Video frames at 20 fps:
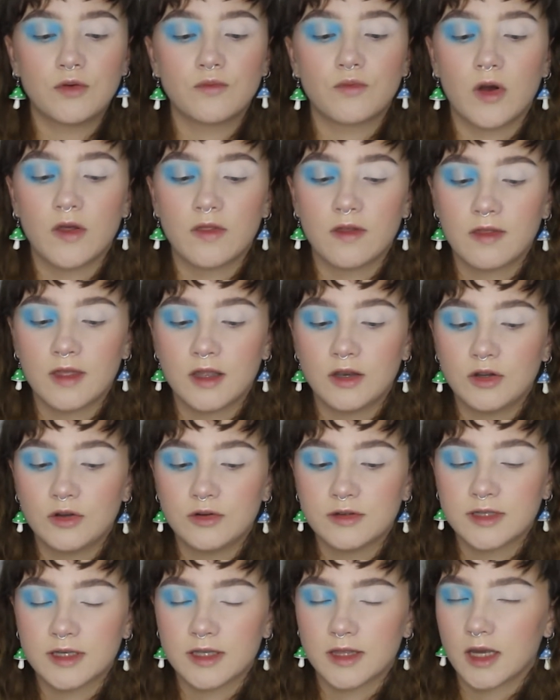rather than
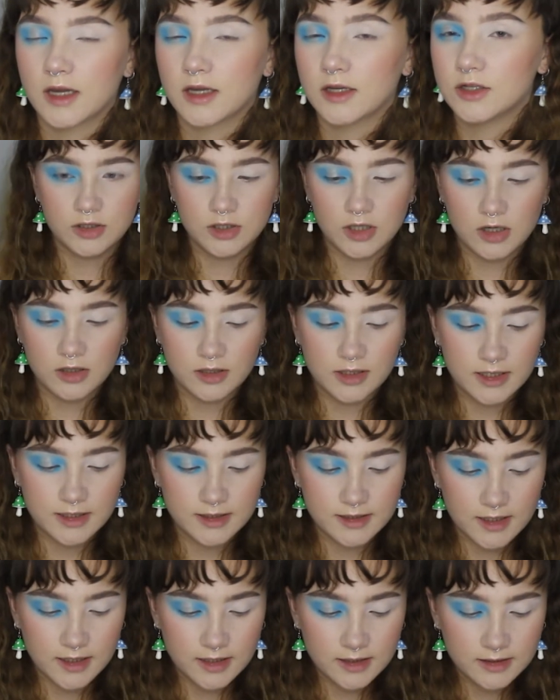using like a dark
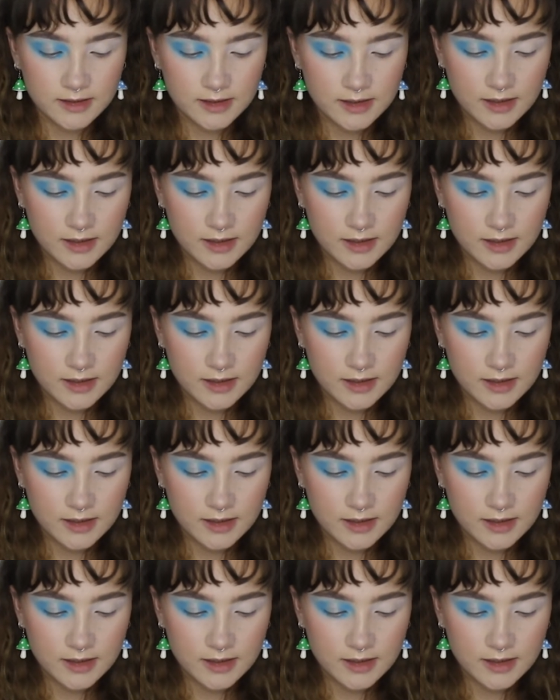glitter.